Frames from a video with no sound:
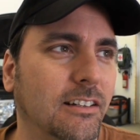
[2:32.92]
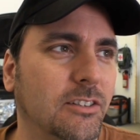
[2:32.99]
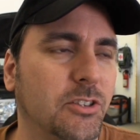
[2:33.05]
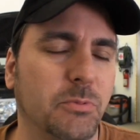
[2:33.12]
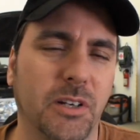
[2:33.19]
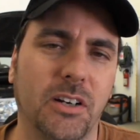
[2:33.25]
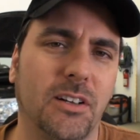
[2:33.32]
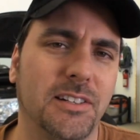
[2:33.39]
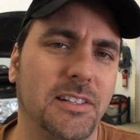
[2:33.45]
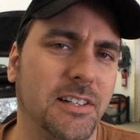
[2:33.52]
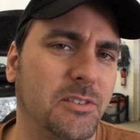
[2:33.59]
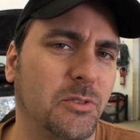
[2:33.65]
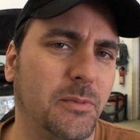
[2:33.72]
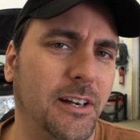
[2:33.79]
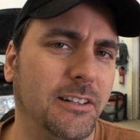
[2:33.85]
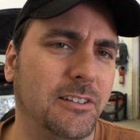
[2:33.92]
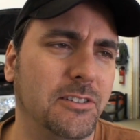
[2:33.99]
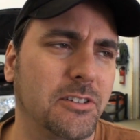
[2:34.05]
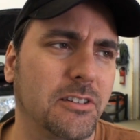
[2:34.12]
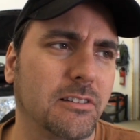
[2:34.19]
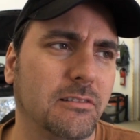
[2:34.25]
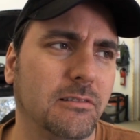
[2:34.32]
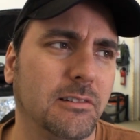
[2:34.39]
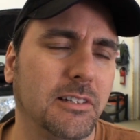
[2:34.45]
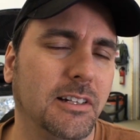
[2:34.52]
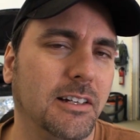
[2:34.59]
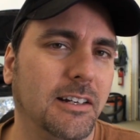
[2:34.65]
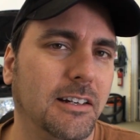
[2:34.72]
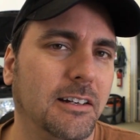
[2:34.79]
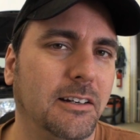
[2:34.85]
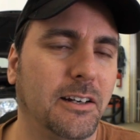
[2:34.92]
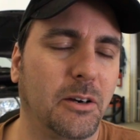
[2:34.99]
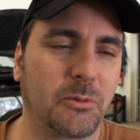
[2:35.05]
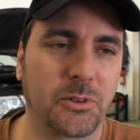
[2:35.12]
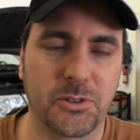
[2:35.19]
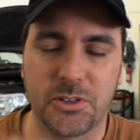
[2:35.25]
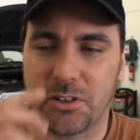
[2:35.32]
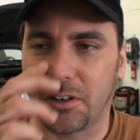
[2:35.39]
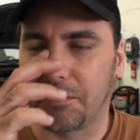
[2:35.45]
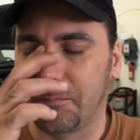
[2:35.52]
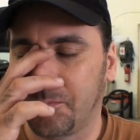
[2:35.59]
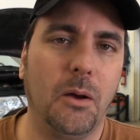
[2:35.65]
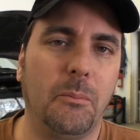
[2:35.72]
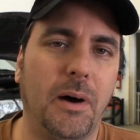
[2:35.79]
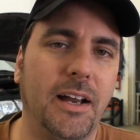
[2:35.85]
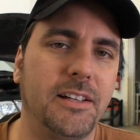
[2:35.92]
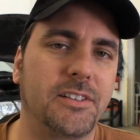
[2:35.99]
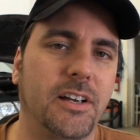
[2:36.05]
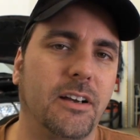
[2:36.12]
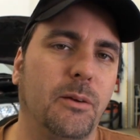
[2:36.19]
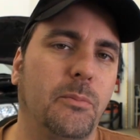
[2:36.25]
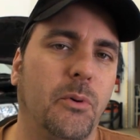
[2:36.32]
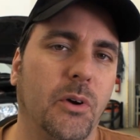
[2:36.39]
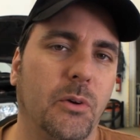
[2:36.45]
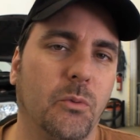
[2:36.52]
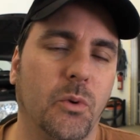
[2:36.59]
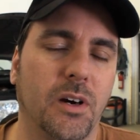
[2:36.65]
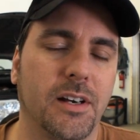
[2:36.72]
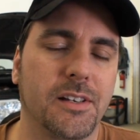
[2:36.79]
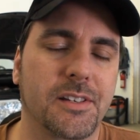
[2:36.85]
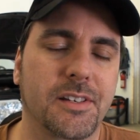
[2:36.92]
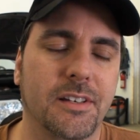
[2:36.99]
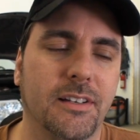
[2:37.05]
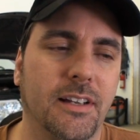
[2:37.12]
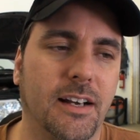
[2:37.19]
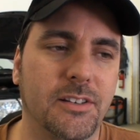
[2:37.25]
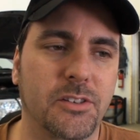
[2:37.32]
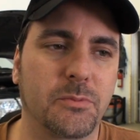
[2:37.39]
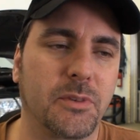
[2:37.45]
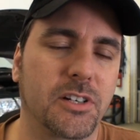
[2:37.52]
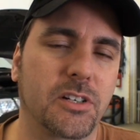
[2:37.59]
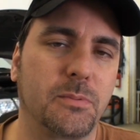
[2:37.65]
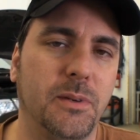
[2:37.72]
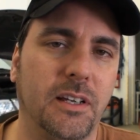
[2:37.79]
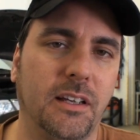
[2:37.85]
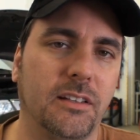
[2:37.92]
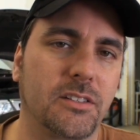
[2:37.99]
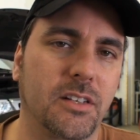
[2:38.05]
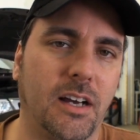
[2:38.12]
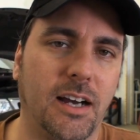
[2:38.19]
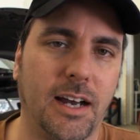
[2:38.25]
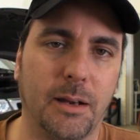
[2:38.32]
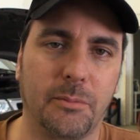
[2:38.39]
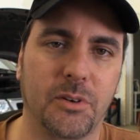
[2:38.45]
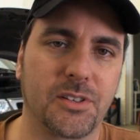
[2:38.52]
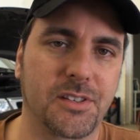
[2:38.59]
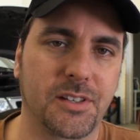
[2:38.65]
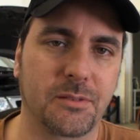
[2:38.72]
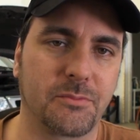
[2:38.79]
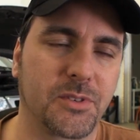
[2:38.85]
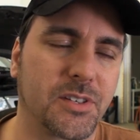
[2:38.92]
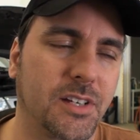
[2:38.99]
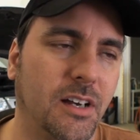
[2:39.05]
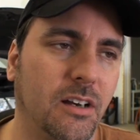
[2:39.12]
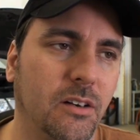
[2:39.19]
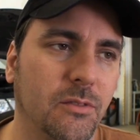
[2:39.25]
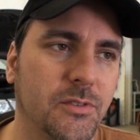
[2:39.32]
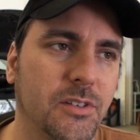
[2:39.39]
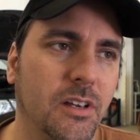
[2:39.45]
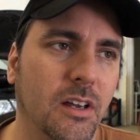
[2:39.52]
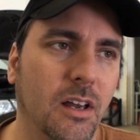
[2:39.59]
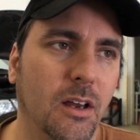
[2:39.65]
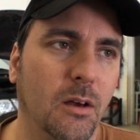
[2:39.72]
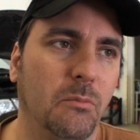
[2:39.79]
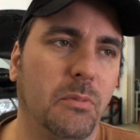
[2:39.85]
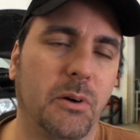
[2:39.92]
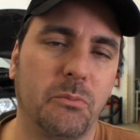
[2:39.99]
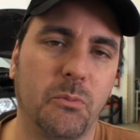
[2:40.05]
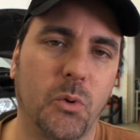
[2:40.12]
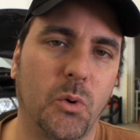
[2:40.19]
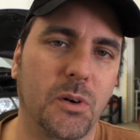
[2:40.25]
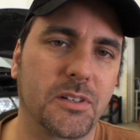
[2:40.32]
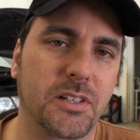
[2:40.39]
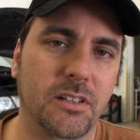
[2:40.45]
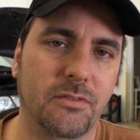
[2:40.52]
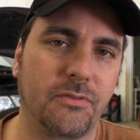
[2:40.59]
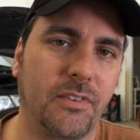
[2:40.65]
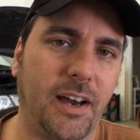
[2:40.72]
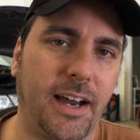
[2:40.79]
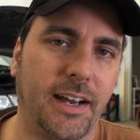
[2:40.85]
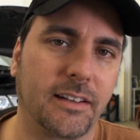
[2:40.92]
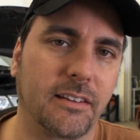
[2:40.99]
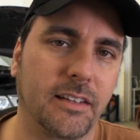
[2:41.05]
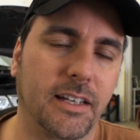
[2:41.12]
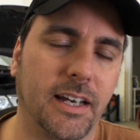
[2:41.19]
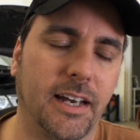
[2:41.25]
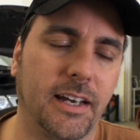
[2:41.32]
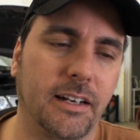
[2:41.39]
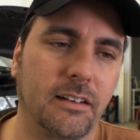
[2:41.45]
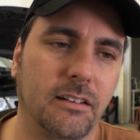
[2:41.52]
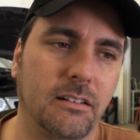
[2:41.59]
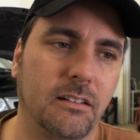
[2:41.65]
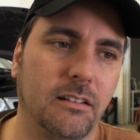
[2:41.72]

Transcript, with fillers: Should we call it diesel mileage? Not real sure. My entire point was not so much speaking to hybrids themselves, but more to the fact that